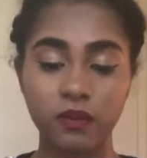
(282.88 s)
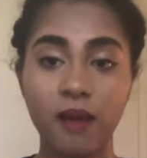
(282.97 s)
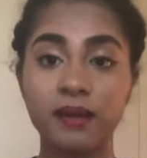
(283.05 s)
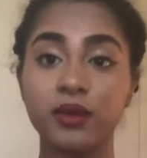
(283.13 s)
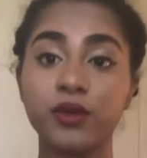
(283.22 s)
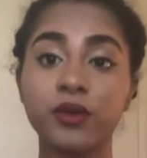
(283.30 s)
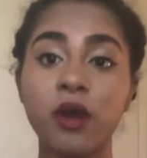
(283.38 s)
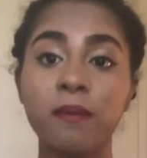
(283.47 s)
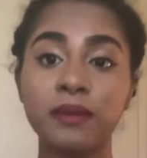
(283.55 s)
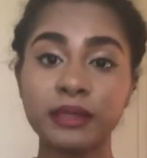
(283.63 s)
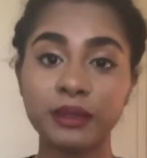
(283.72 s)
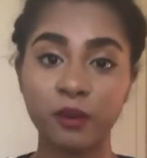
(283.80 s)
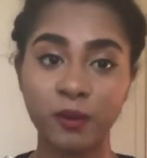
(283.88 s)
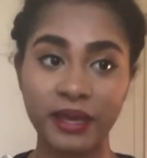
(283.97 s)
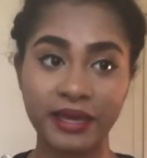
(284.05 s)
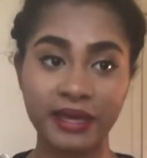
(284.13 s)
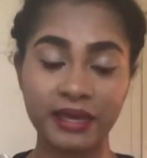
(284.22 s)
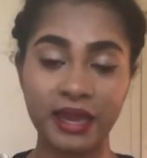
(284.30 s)
probably grew up a little
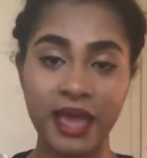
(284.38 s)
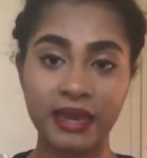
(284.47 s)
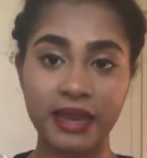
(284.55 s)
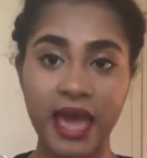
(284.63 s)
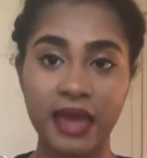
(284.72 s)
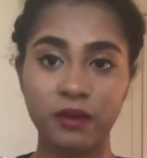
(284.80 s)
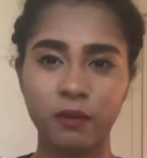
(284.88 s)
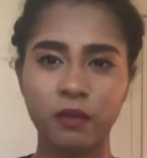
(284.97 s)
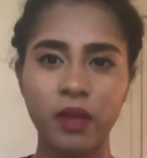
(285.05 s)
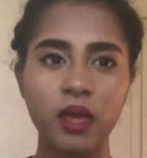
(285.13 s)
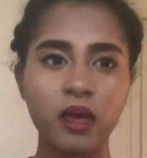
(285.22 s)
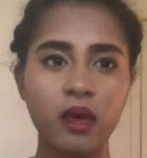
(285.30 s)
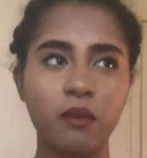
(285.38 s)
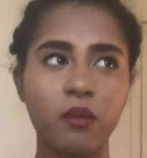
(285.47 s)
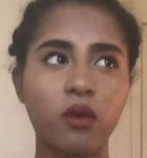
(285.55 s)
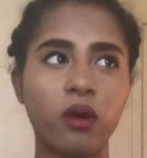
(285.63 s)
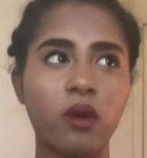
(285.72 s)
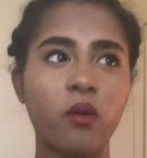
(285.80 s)
bit and had a
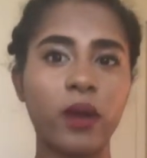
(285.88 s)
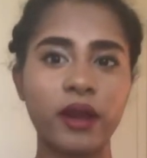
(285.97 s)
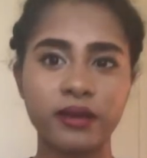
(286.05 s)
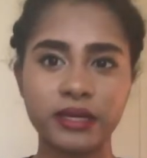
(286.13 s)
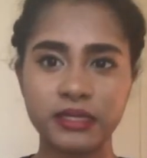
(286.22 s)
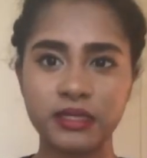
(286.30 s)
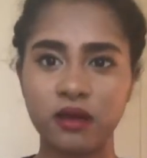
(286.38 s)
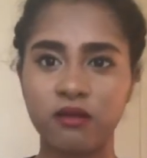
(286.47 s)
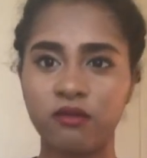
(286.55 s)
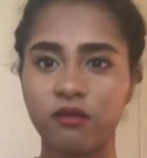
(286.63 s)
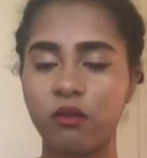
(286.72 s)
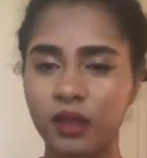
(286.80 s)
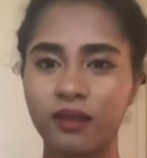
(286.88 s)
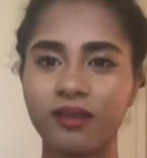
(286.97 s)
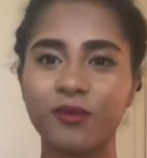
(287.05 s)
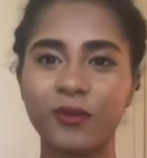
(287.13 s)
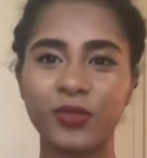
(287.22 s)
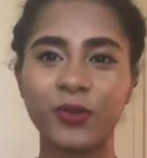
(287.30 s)
more awareness of
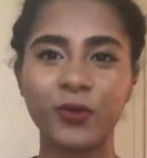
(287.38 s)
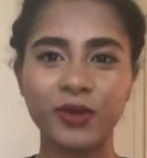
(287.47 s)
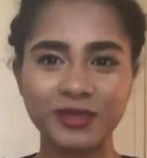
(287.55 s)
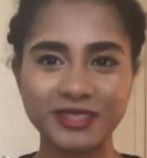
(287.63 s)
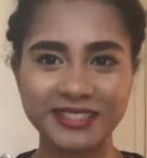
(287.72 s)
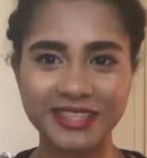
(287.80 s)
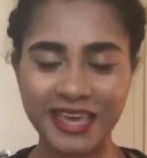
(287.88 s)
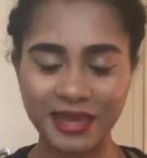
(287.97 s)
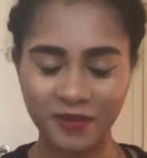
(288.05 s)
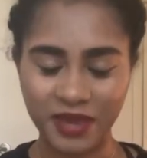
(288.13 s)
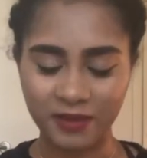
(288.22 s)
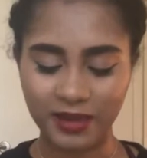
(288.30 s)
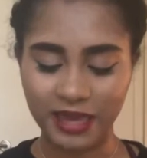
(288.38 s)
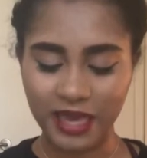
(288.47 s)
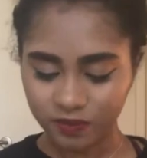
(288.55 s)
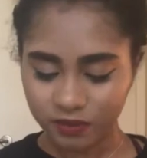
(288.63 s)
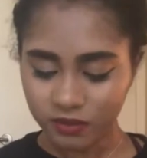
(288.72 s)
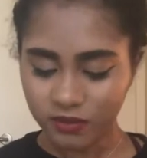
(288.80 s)
what the world is like, maybe.
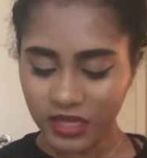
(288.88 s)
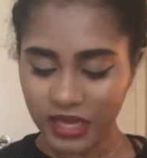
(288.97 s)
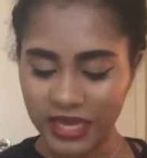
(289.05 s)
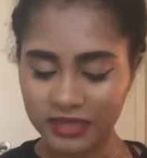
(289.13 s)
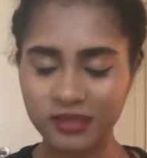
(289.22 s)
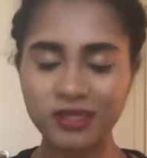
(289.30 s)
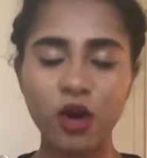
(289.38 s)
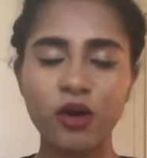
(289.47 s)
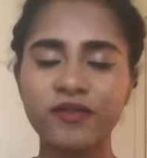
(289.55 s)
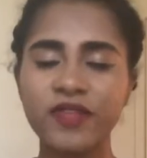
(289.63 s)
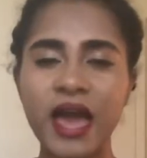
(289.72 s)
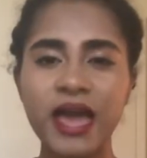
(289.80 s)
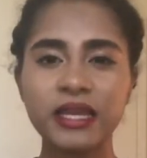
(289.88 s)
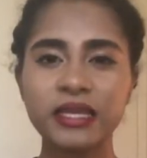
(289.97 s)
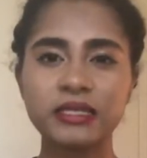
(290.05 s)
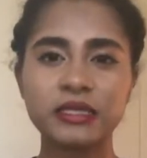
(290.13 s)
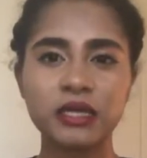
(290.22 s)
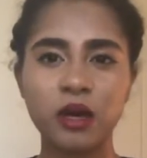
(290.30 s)
And so if that
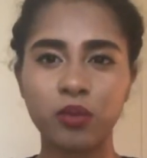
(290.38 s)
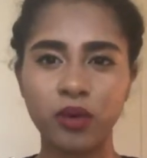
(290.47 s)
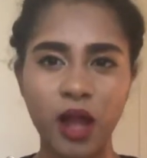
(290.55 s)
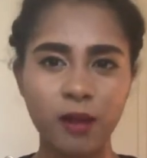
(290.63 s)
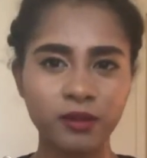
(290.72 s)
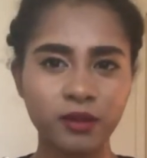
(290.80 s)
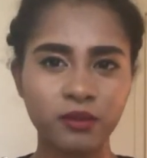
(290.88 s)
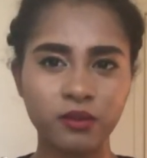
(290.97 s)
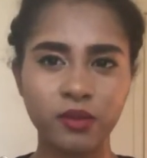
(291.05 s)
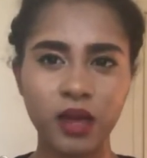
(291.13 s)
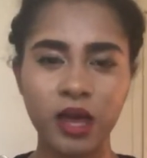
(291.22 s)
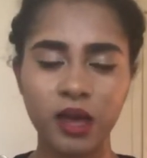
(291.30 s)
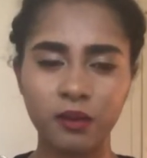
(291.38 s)
is a problem